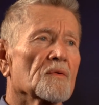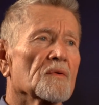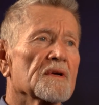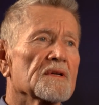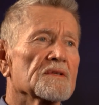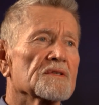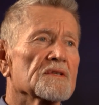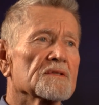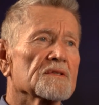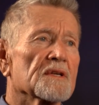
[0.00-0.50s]
the
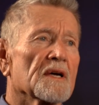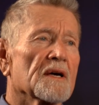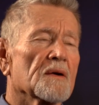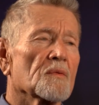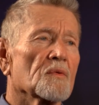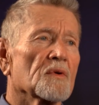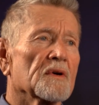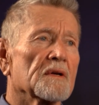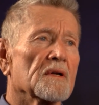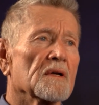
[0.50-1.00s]
reasons
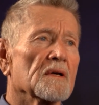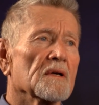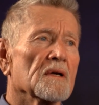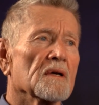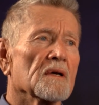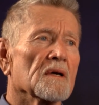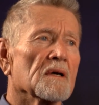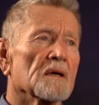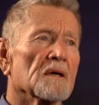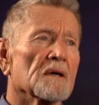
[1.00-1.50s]
I would
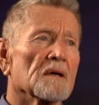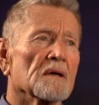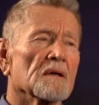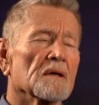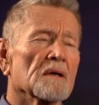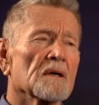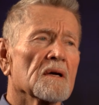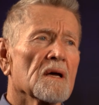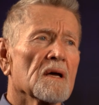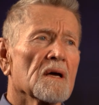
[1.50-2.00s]

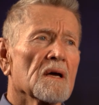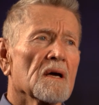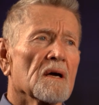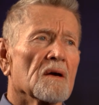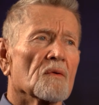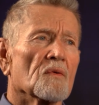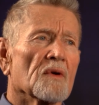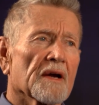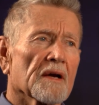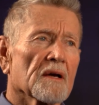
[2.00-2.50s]

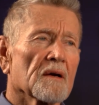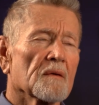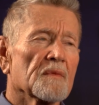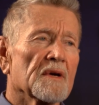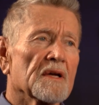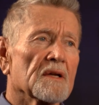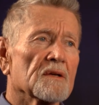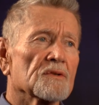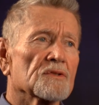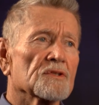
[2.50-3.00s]

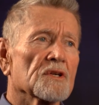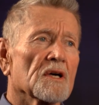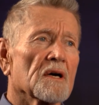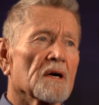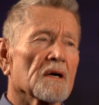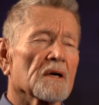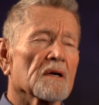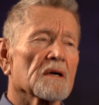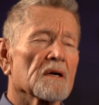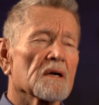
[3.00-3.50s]
recommend
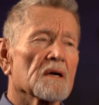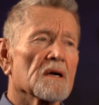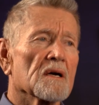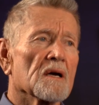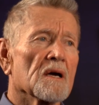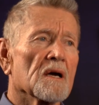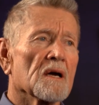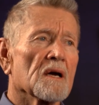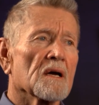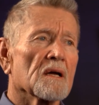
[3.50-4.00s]
Chuck
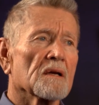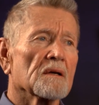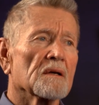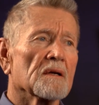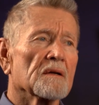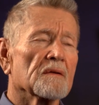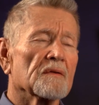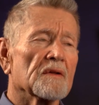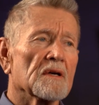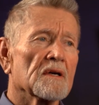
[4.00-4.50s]

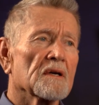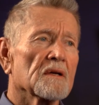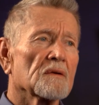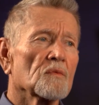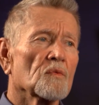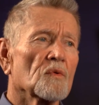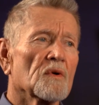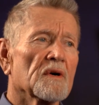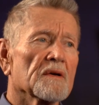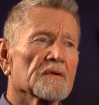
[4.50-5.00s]
and the
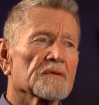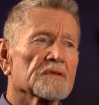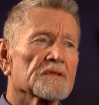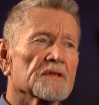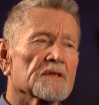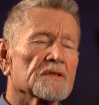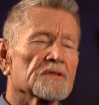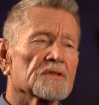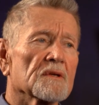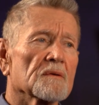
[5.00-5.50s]
hidden wealth
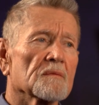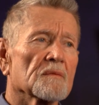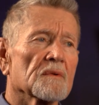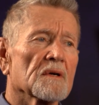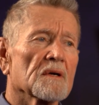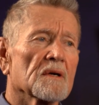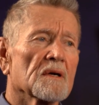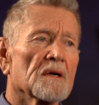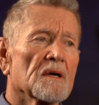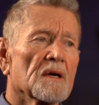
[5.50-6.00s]
system
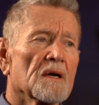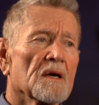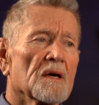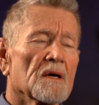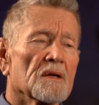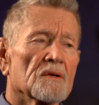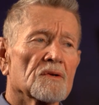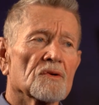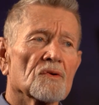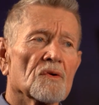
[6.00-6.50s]

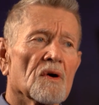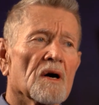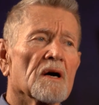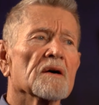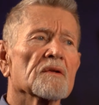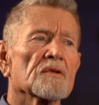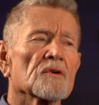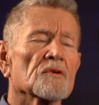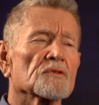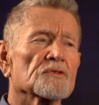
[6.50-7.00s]
to
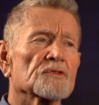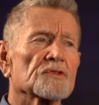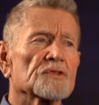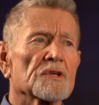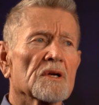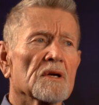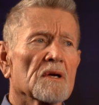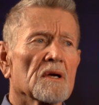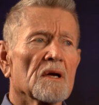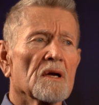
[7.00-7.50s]

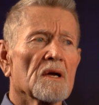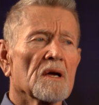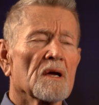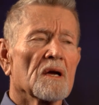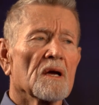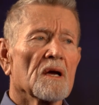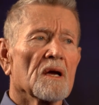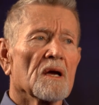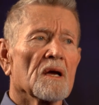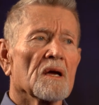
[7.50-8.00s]
others
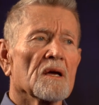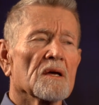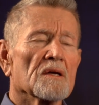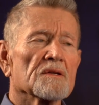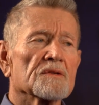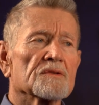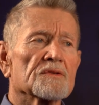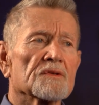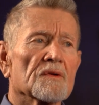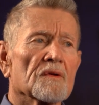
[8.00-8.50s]

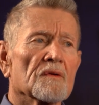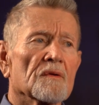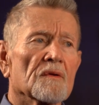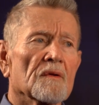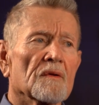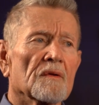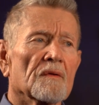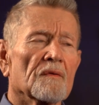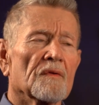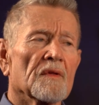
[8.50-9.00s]
is
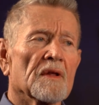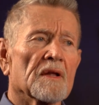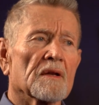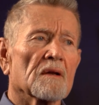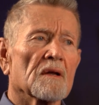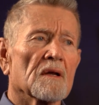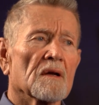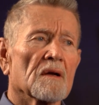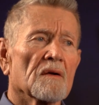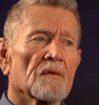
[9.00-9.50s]
that,
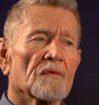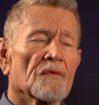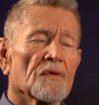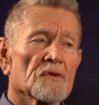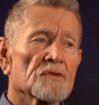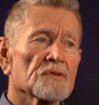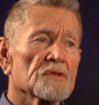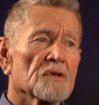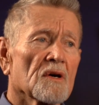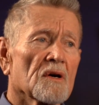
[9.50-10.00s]

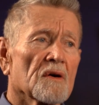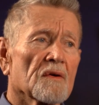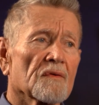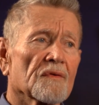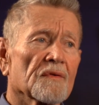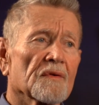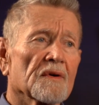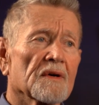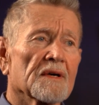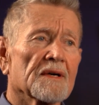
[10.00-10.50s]
first
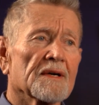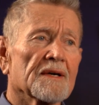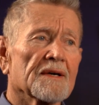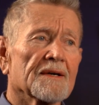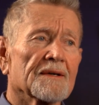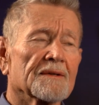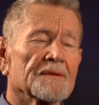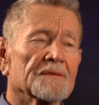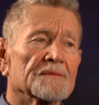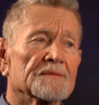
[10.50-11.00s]
off,
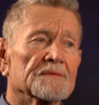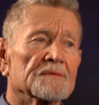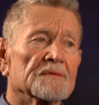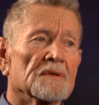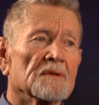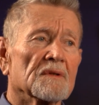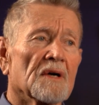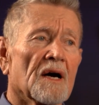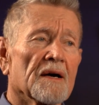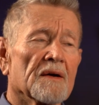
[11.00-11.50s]

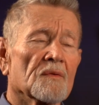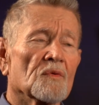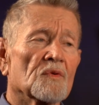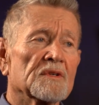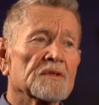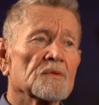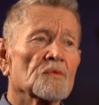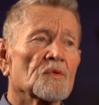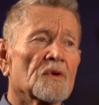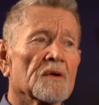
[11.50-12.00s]
I
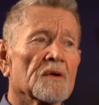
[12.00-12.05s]
wouldn't